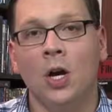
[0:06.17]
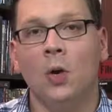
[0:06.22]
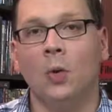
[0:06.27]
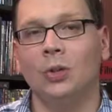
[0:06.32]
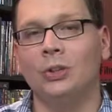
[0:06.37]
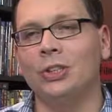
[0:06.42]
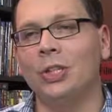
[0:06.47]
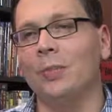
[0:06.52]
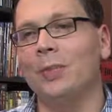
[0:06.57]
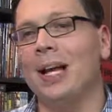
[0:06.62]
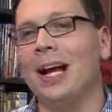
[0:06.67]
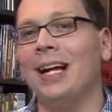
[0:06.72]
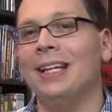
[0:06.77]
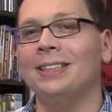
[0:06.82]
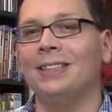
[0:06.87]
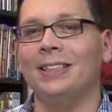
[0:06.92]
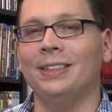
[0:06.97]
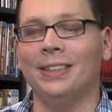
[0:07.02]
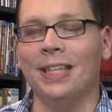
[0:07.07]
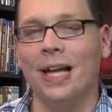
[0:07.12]
What's up,
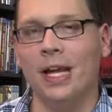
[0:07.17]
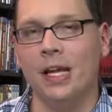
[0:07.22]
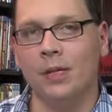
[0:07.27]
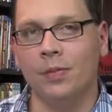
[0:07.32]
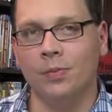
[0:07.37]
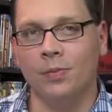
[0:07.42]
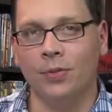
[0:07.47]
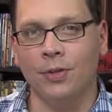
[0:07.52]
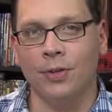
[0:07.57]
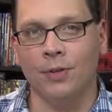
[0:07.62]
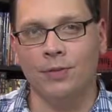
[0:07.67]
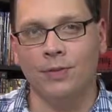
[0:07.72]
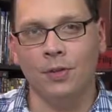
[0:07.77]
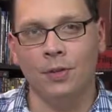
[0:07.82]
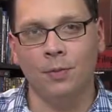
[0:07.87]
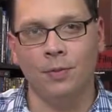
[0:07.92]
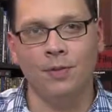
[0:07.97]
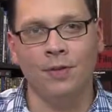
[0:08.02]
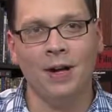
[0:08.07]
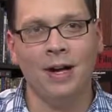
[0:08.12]
guys? It's Adam from the
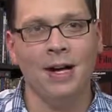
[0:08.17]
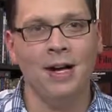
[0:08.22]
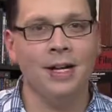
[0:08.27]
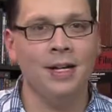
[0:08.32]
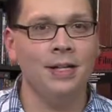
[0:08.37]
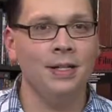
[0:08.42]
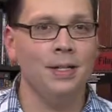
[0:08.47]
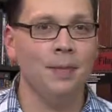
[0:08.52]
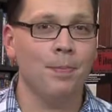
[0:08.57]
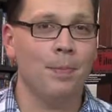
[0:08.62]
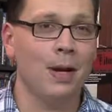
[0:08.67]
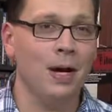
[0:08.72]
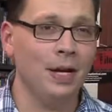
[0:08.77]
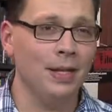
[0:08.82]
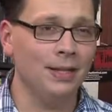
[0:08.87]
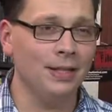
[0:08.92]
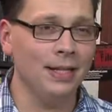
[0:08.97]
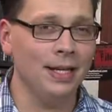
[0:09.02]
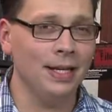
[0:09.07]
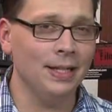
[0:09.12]
Film Find
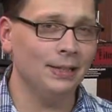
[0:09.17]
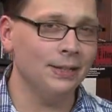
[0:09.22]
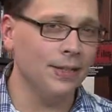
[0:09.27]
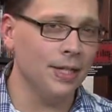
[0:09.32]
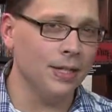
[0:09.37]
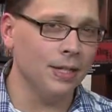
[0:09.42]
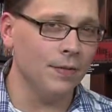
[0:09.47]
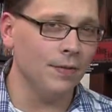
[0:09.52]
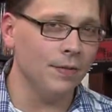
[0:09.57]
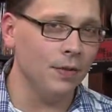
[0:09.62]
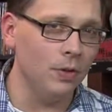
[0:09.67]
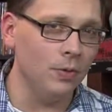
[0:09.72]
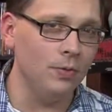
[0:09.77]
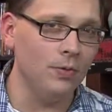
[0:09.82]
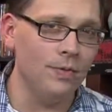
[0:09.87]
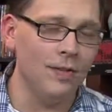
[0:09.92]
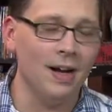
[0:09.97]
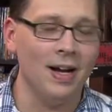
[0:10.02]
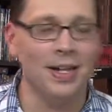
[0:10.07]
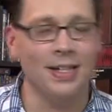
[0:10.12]
podcast at
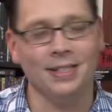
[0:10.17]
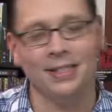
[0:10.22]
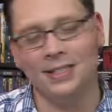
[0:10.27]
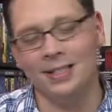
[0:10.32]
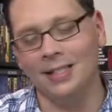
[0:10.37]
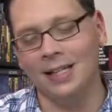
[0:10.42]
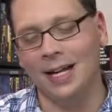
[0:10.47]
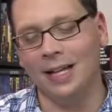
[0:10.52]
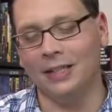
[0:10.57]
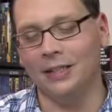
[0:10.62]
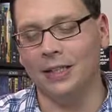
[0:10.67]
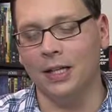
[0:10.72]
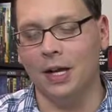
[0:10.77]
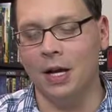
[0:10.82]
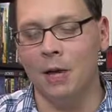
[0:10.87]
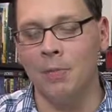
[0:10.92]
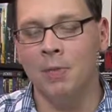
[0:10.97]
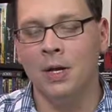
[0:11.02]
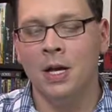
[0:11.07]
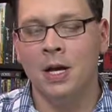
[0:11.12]

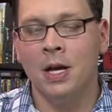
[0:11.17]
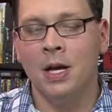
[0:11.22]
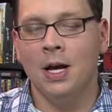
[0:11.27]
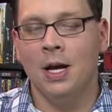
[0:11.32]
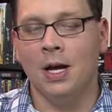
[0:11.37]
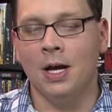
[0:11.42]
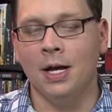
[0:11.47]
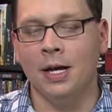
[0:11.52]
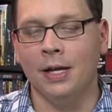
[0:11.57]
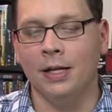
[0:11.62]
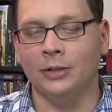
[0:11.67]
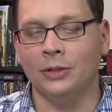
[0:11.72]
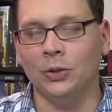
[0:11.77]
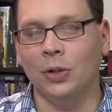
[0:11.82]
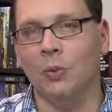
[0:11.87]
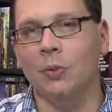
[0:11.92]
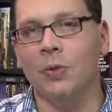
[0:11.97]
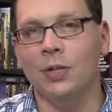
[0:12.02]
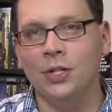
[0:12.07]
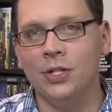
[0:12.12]
thefilmfind.com. So
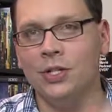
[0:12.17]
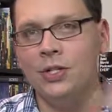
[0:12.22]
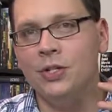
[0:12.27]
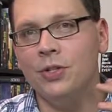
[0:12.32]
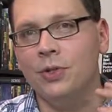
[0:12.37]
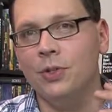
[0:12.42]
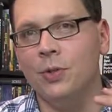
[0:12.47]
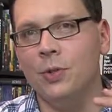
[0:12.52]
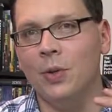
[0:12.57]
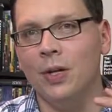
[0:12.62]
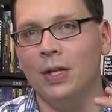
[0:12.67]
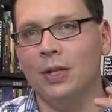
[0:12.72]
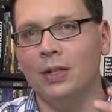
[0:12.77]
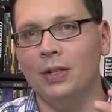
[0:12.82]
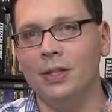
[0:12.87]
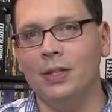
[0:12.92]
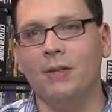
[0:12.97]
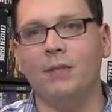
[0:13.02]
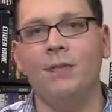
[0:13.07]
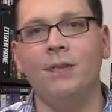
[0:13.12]
I wanted to do a
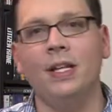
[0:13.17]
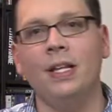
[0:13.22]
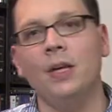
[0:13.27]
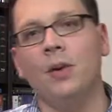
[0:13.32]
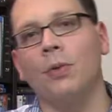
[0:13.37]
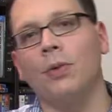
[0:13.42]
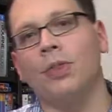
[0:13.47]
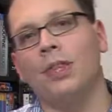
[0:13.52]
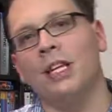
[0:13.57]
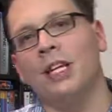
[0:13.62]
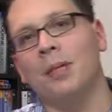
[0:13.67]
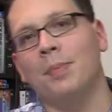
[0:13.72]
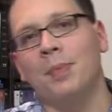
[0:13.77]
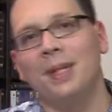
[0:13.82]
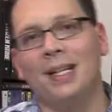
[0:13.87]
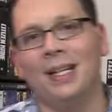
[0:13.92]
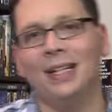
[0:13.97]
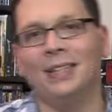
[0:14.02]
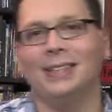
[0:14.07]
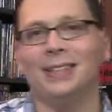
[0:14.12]
little video thing
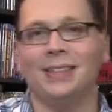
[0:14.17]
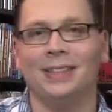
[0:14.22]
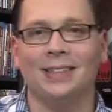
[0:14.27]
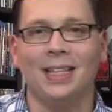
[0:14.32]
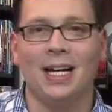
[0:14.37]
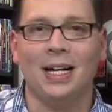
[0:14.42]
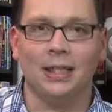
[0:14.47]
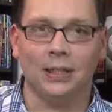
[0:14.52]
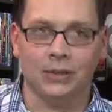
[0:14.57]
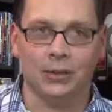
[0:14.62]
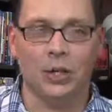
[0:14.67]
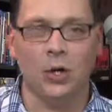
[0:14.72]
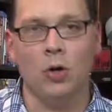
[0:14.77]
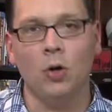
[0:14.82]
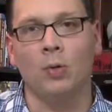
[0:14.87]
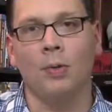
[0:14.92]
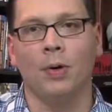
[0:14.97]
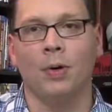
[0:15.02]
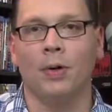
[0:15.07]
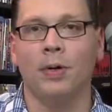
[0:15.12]
because it's
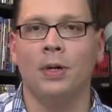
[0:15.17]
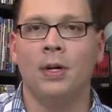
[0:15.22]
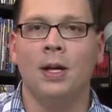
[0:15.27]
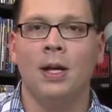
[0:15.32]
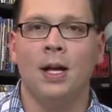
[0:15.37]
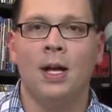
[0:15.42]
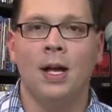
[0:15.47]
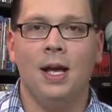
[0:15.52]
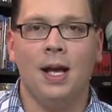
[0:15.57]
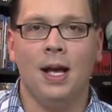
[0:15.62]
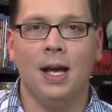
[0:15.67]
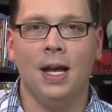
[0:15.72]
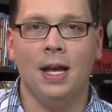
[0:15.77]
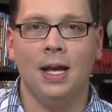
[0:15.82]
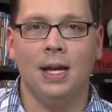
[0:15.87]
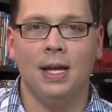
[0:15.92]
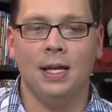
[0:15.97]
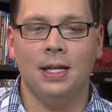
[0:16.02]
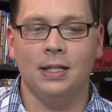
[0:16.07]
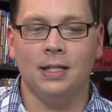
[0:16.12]
October,
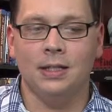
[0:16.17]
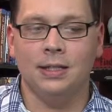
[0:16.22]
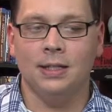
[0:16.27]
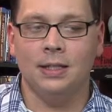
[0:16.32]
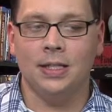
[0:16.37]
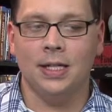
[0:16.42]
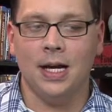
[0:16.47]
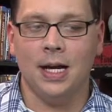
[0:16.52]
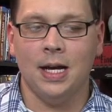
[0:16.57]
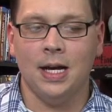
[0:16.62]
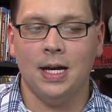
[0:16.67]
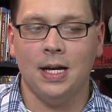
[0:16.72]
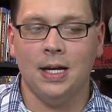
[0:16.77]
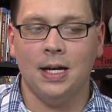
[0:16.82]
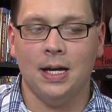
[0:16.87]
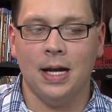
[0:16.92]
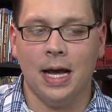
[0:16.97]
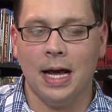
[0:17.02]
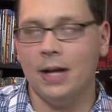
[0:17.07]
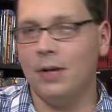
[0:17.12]
and
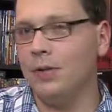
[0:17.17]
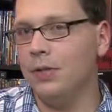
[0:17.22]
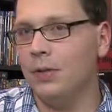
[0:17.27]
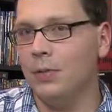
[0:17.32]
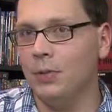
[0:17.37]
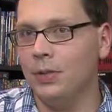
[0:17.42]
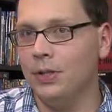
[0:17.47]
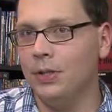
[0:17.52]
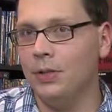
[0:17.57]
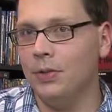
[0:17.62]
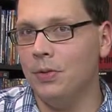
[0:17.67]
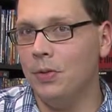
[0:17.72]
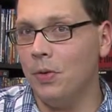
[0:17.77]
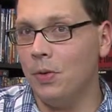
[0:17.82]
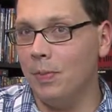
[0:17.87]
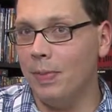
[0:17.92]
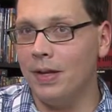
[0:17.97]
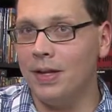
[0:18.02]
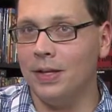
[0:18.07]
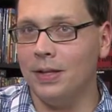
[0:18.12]
I don't know what you know
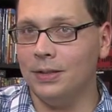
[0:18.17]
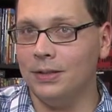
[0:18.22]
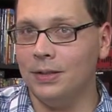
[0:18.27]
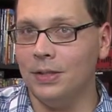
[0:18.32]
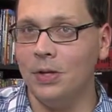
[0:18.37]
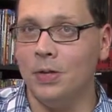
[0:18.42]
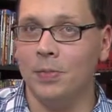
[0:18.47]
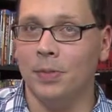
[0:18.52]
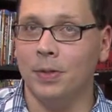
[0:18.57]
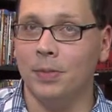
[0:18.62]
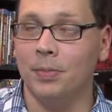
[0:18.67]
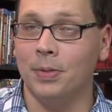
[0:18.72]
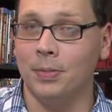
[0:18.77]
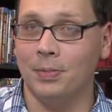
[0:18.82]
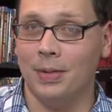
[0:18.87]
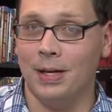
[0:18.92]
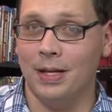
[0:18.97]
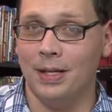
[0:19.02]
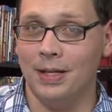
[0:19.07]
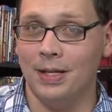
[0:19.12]
about October, but
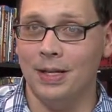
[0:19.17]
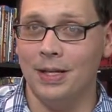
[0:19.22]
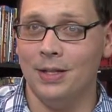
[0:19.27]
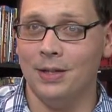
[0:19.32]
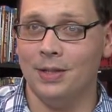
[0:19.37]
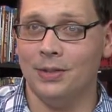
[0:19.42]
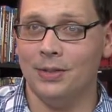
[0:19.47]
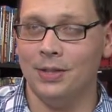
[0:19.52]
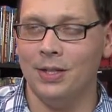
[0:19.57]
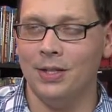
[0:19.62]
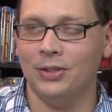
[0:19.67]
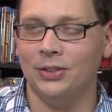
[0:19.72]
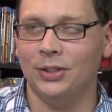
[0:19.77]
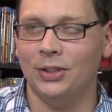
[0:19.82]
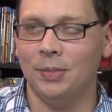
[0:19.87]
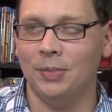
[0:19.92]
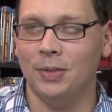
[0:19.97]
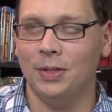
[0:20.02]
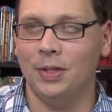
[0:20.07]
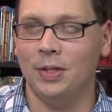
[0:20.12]
by the end, there's a little
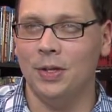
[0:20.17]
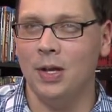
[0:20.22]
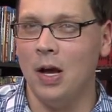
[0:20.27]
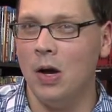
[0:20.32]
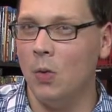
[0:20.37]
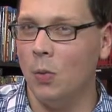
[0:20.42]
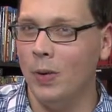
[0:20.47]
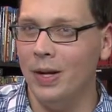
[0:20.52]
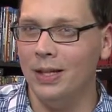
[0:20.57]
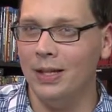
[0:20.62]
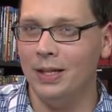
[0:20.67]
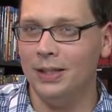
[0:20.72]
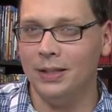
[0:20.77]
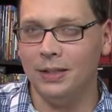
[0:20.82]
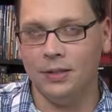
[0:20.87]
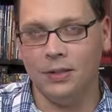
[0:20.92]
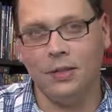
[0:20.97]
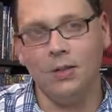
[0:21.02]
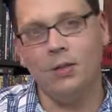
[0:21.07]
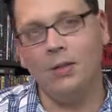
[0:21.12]
something we like
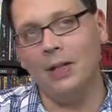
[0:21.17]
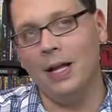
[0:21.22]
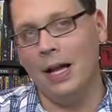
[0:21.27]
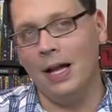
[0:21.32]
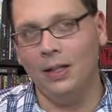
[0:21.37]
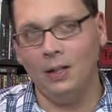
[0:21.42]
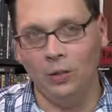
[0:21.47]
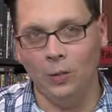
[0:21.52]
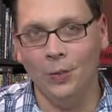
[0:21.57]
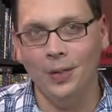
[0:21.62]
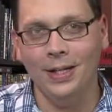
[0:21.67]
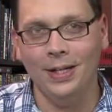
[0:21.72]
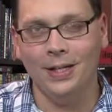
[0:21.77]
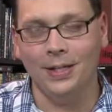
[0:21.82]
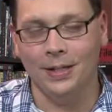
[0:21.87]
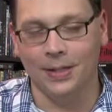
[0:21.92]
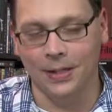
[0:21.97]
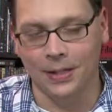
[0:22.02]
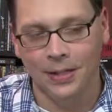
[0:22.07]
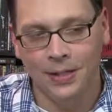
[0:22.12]
to call
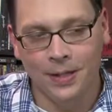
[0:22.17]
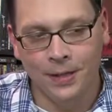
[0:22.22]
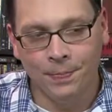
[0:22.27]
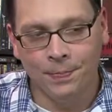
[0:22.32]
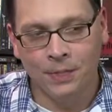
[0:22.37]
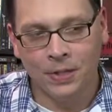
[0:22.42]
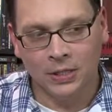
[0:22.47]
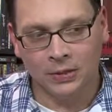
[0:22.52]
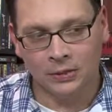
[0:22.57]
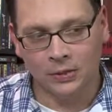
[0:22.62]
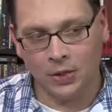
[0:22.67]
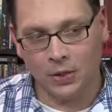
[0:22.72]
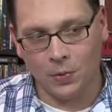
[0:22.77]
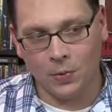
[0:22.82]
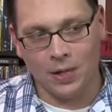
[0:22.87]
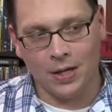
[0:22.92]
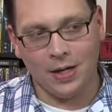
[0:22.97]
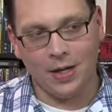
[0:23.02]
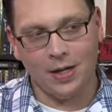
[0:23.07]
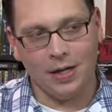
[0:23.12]
Halloween.
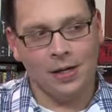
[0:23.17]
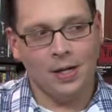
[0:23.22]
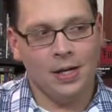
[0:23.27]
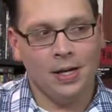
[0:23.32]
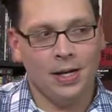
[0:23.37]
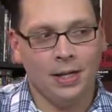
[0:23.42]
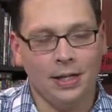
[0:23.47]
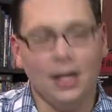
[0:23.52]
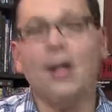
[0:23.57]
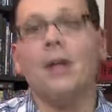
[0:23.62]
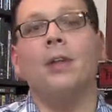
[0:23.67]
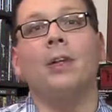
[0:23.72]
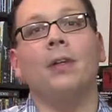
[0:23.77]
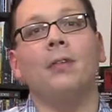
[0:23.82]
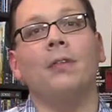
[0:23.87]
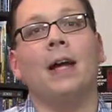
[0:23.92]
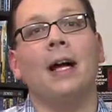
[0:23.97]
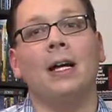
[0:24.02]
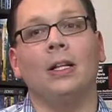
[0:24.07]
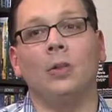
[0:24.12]
So in honor
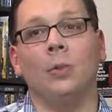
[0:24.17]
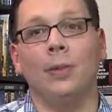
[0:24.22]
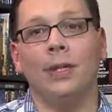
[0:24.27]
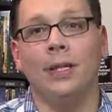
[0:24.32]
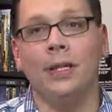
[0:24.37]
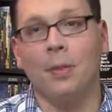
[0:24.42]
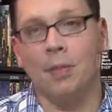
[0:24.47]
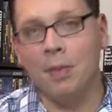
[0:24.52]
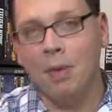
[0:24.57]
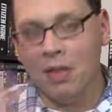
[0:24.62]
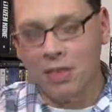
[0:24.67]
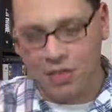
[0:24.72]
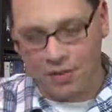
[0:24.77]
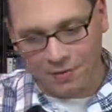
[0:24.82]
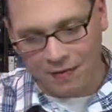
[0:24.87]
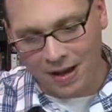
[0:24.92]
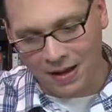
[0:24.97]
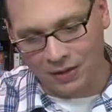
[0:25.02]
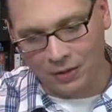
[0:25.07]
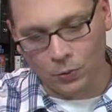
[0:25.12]
of Halloween, the month of
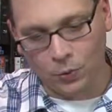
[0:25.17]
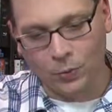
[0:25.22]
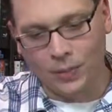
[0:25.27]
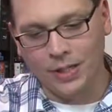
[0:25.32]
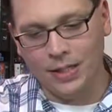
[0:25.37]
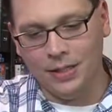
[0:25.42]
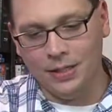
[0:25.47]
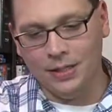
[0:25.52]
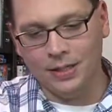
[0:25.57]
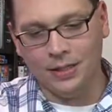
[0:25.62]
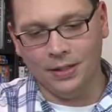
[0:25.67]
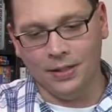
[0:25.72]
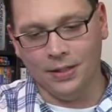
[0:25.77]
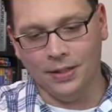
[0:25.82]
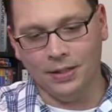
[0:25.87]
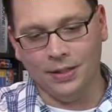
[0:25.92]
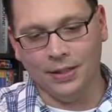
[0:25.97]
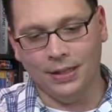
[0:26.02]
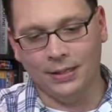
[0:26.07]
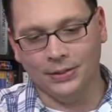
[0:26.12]
Halloween,
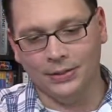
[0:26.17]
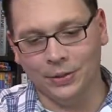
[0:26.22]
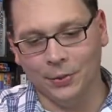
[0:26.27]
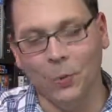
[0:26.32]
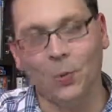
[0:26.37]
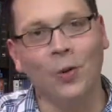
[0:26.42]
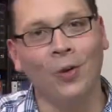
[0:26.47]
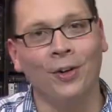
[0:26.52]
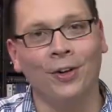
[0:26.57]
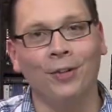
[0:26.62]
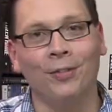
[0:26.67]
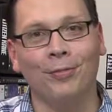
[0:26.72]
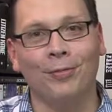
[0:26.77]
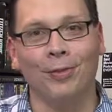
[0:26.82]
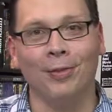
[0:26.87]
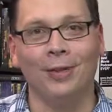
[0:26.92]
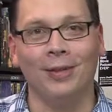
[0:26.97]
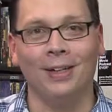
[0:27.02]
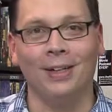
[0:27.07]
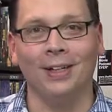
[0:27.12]
as it were,
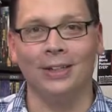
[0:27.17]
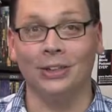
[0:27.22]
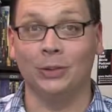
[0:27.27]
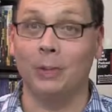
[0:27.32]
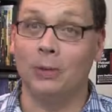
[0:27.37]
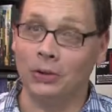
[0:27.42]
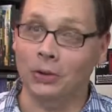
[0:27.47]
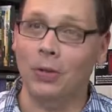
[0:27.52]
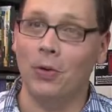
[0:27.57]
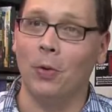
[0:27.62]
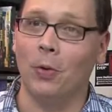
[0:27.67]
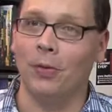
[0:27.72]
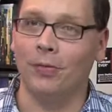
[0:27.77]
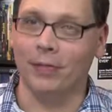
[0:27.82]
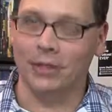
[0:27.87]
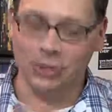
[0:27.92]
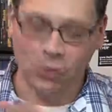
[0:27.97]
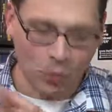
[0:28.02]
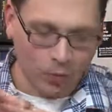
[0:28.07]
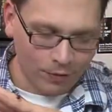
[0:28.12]
for especially
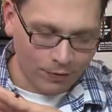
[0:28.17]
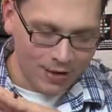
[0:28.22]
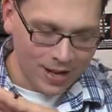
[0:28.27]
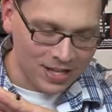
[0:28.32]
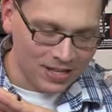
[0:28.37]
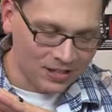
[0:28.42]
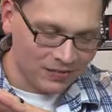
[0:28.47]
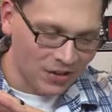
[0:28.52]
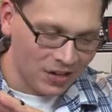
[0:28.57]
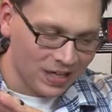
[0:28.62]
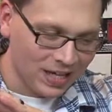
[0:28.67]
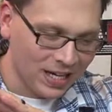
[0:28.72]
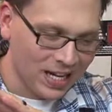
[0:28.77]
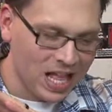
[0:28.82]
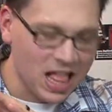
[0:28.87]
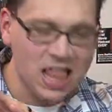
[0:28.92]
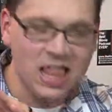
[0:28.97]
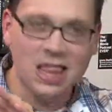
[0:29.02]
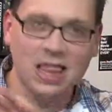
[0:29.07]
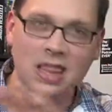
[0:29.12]
horror fans fucking
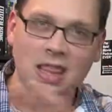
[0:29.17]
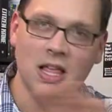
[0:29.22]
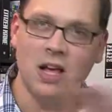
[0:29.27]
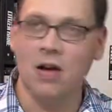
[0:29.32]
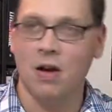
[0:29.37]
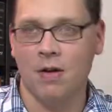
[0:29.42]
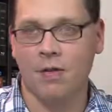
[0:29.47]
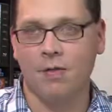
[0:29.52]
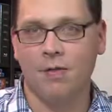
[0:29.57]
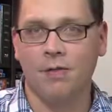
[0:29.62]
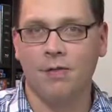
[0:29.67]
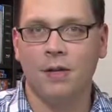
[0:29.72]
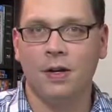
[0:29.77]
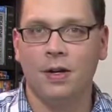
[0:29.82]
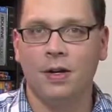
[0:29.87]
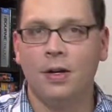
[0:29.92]
love